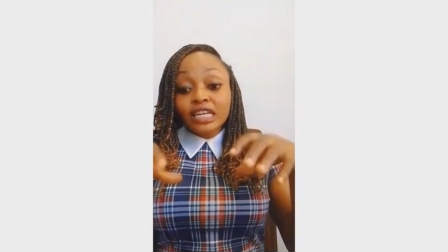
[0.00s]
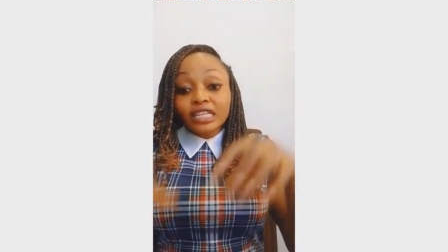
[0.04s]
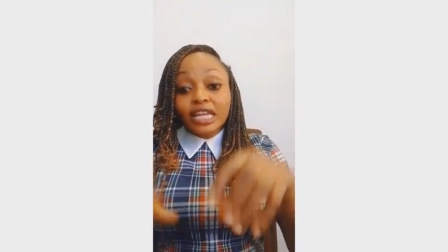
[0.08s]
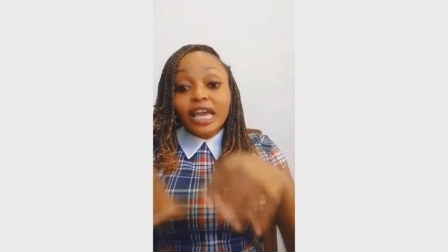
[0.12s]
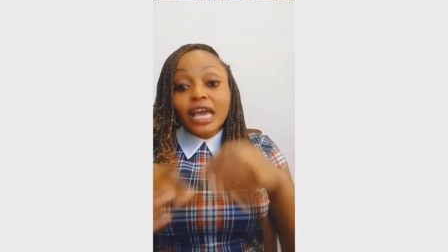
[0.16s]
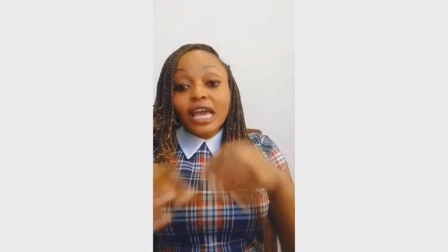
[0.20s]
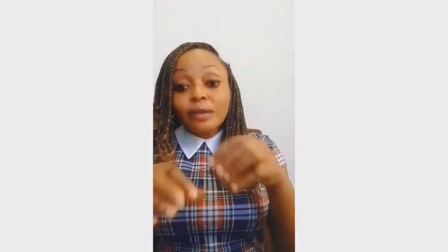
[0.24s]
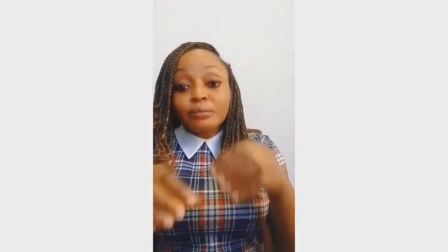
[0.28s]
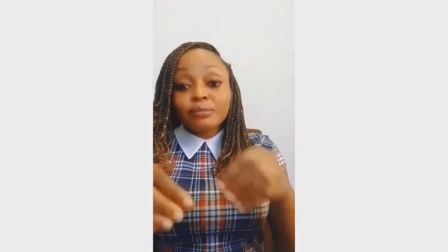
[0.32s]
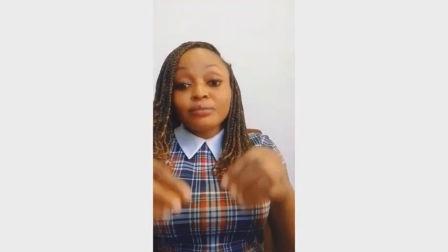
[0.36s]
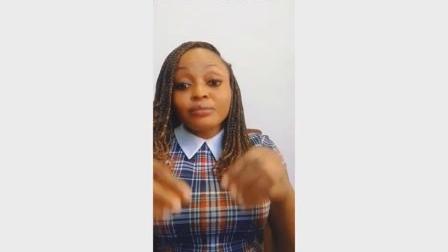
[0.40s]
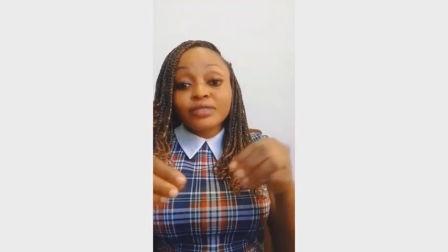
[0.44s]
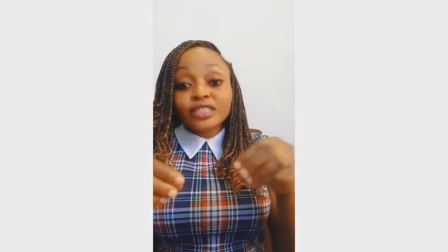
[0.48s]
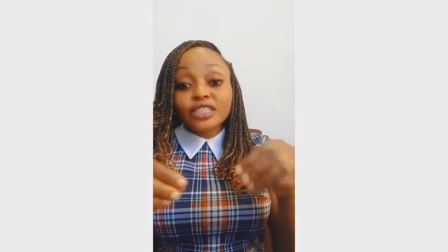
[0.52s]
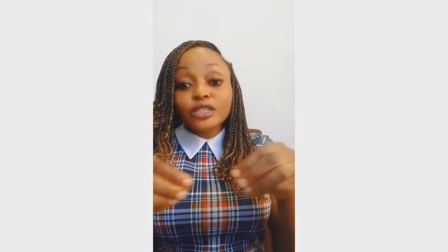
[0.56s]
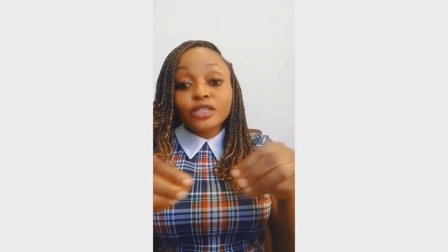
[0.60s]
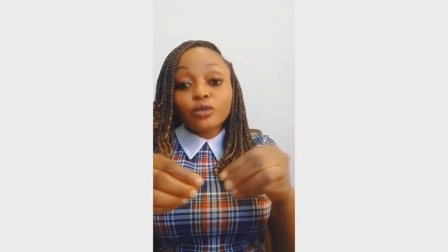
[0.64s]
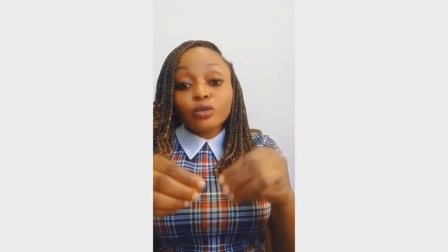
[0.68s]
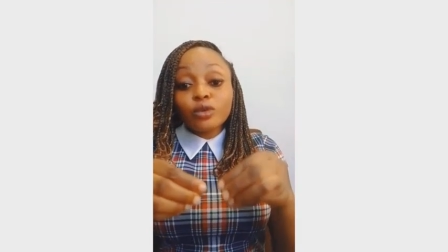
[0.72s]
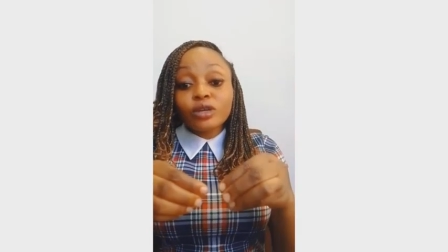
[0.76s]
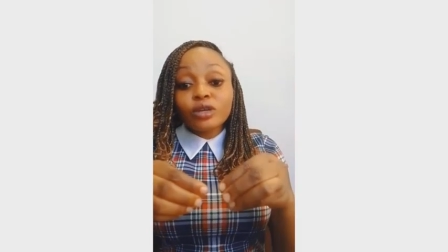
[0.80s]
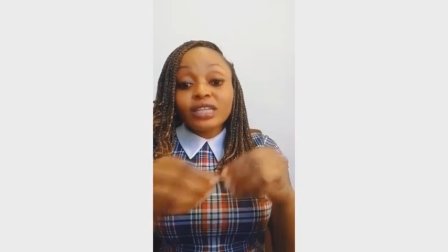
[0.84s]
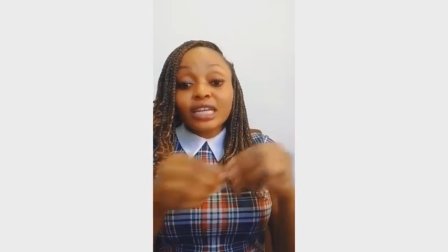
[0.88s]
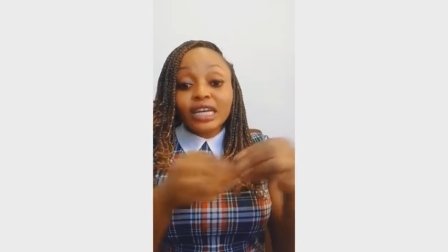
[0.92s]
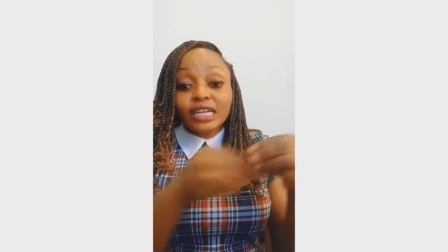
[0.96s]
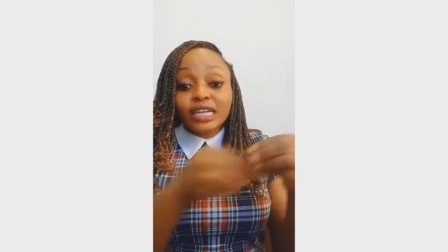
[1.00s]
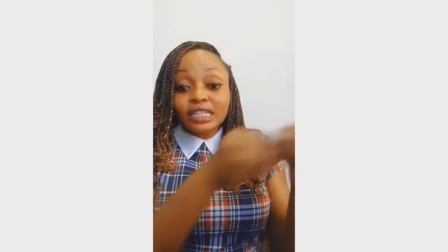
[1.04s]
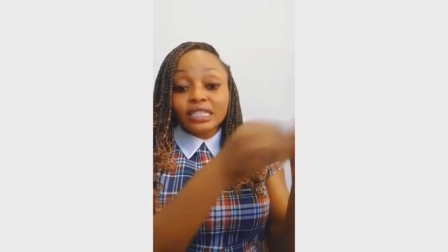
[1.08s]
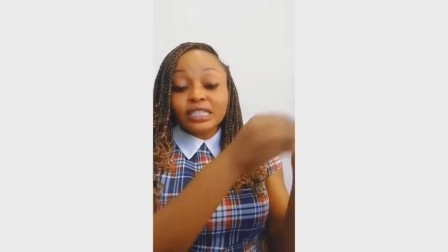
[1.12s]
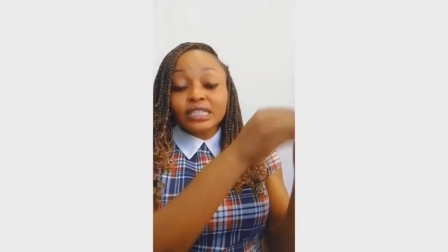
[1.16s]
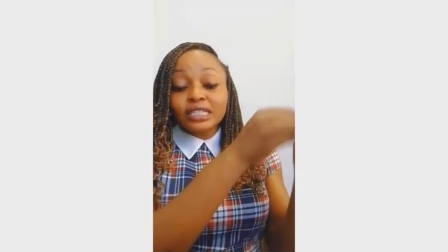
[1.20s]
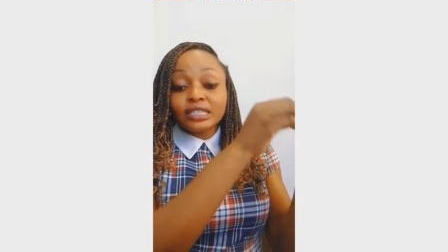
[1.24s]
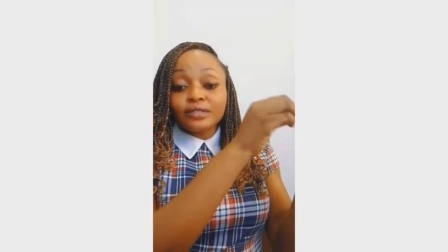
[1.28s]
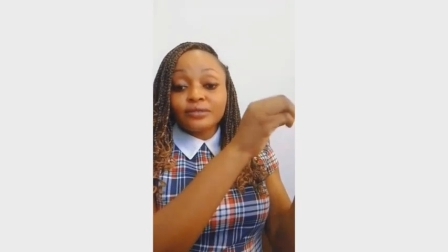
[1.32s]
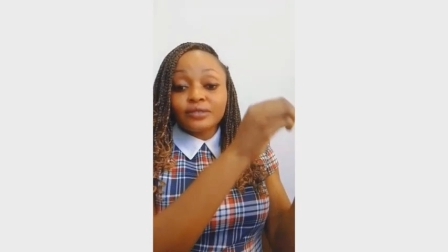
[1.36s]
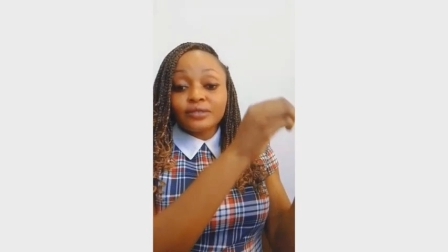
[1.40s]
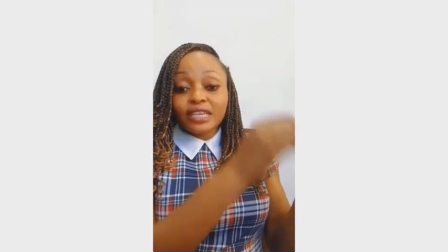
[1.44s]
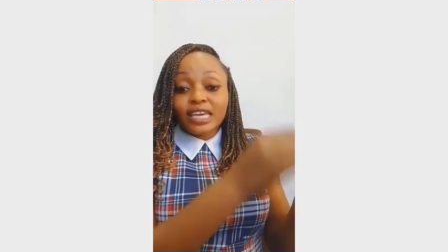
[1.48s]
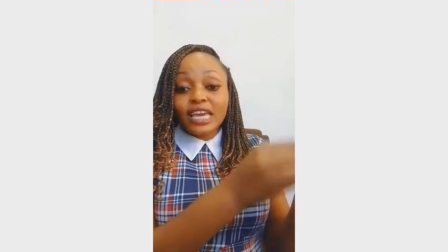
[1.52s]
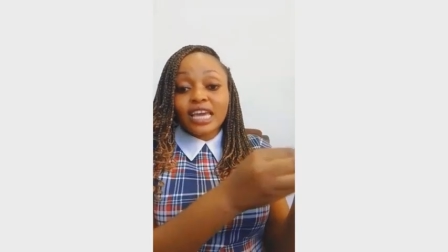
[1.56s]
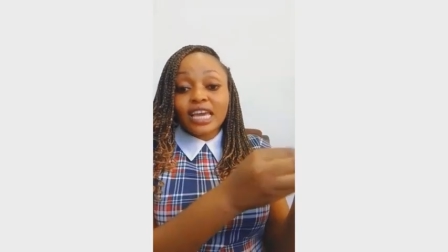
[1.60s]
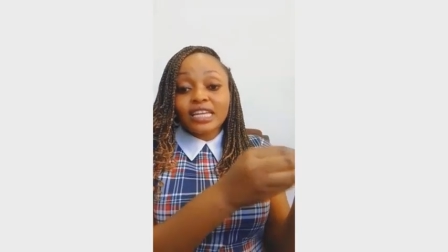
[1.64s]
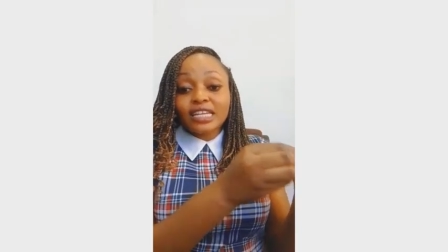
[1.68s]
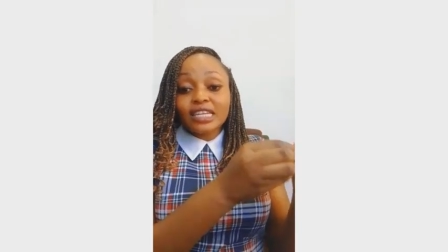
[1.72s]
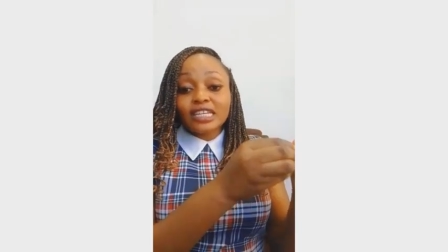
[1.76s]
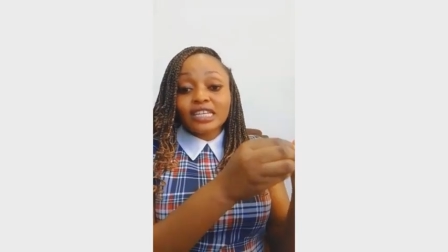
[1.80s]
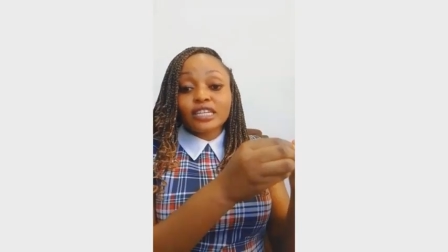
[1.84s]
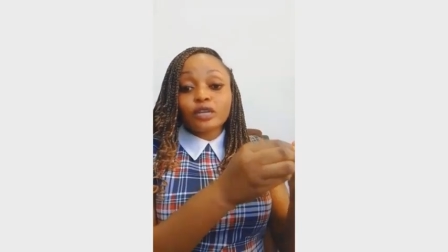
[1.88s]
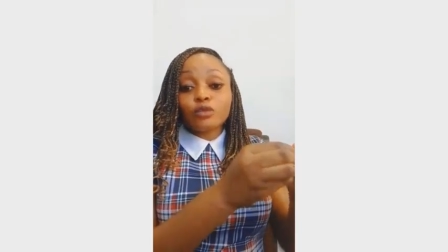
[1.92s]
D1 and Kenny,